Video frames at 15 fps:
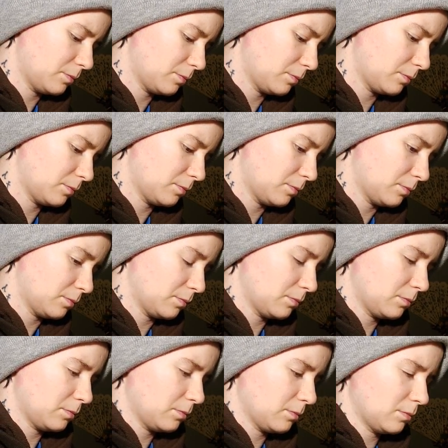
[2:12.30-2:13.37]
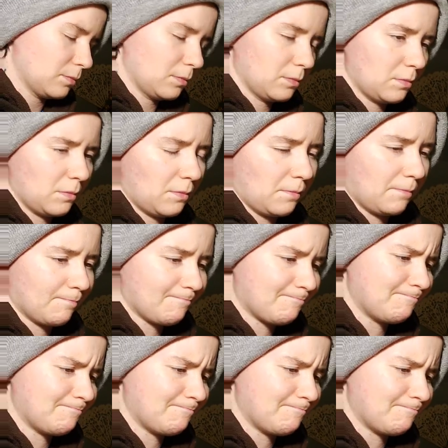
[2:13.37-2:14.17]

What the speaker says: [no speech]